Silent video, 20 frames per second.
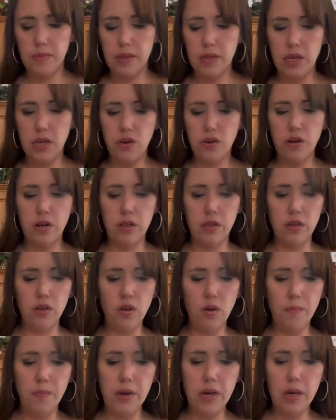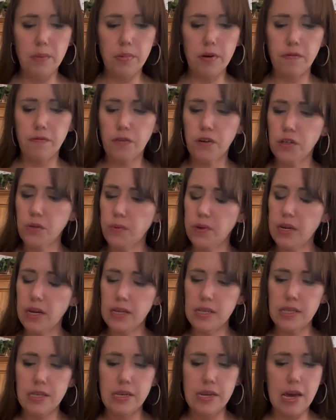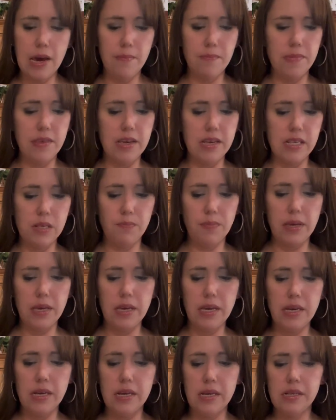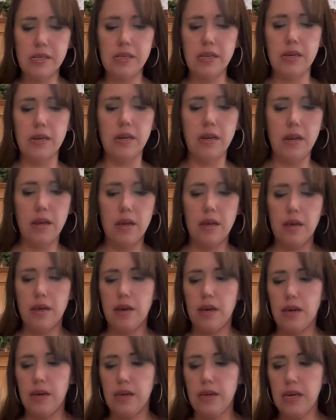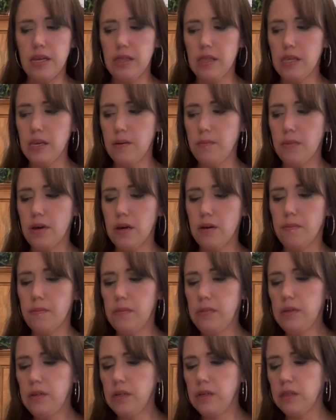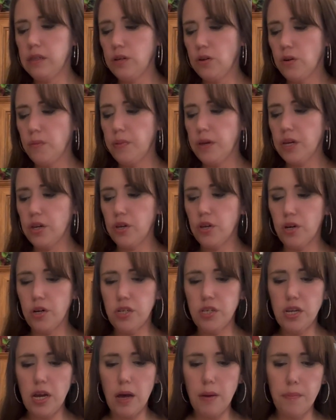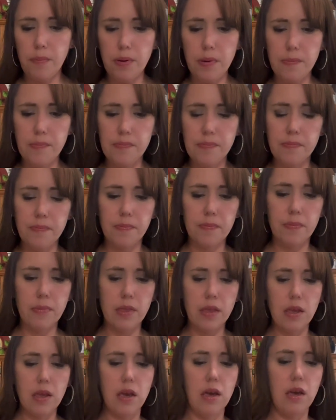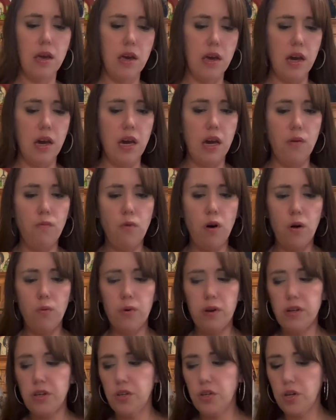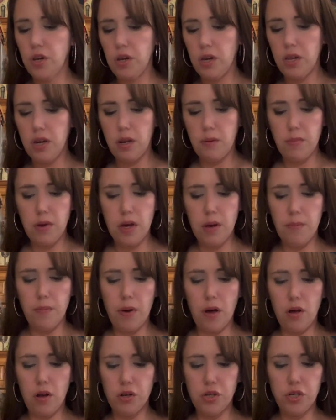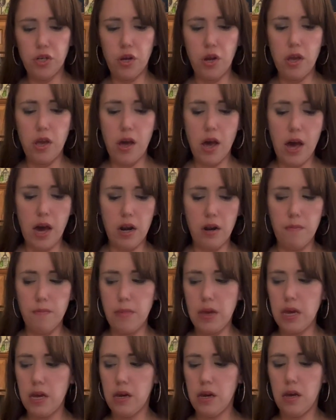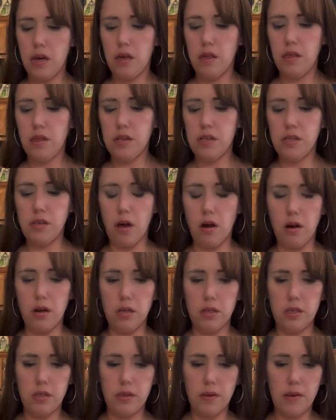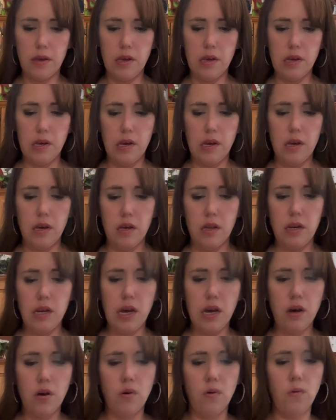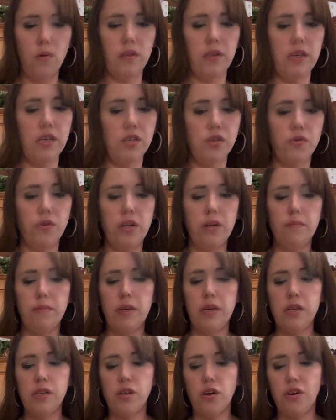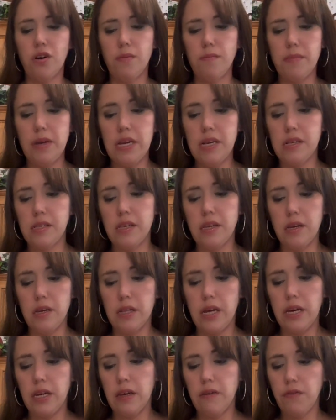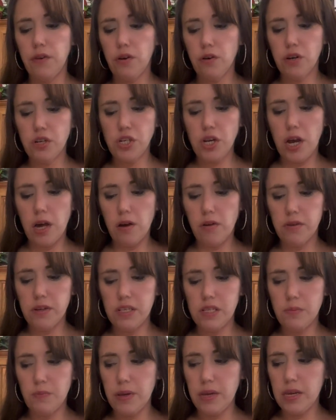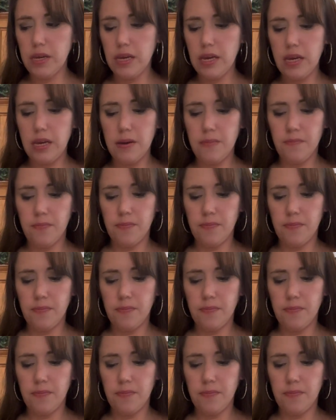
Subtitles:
here in a little bit, but first we got to snap these peas and get them a little bit cooked up. And while we're cooking them up, I'll show you how to make the sauce. Now, these green beans are amazing. Like, if your child is picky,